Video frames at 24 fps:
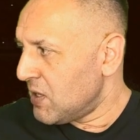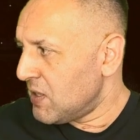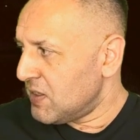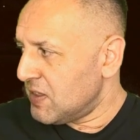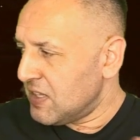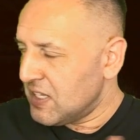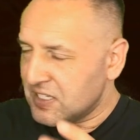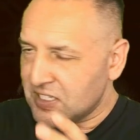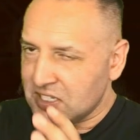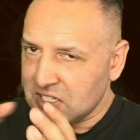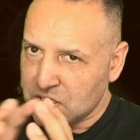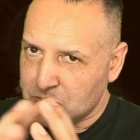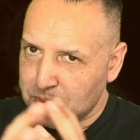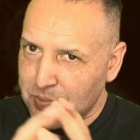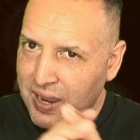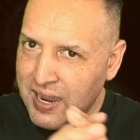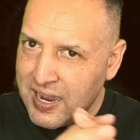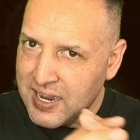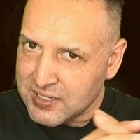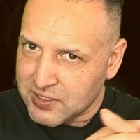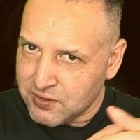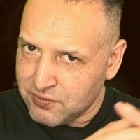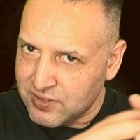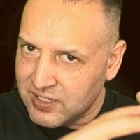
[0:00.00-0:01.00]
This is
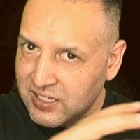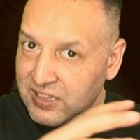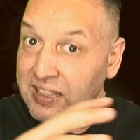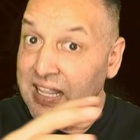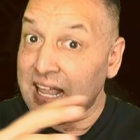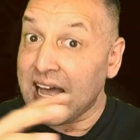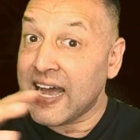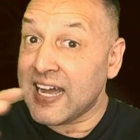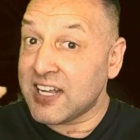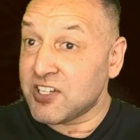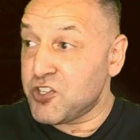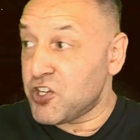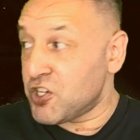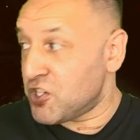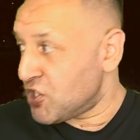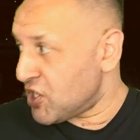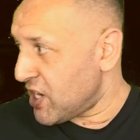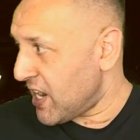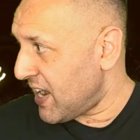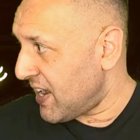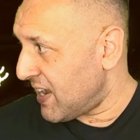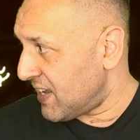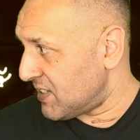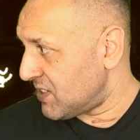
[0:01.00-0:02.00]
part of the larger
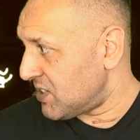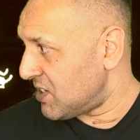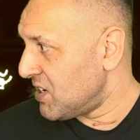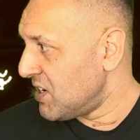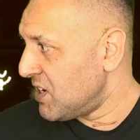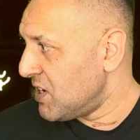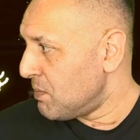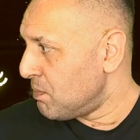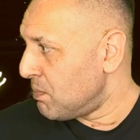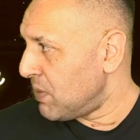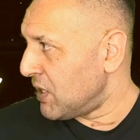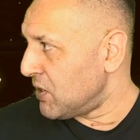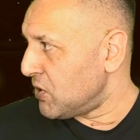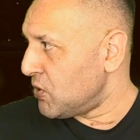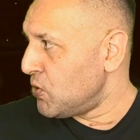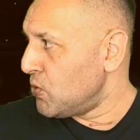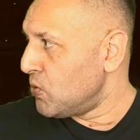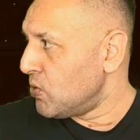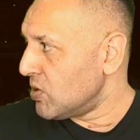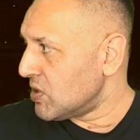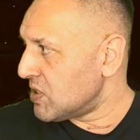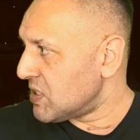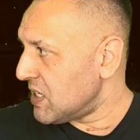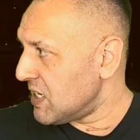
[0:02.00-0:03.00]
chant, but you
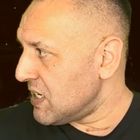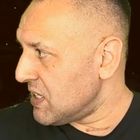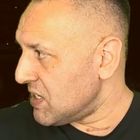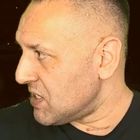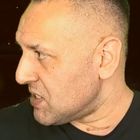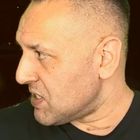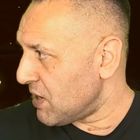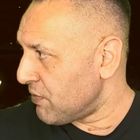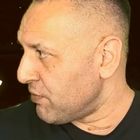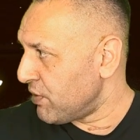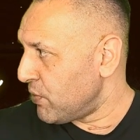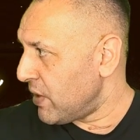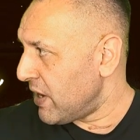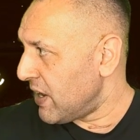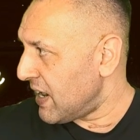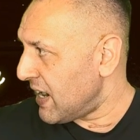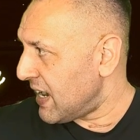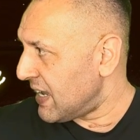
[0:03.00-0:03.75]
will see this everywhere.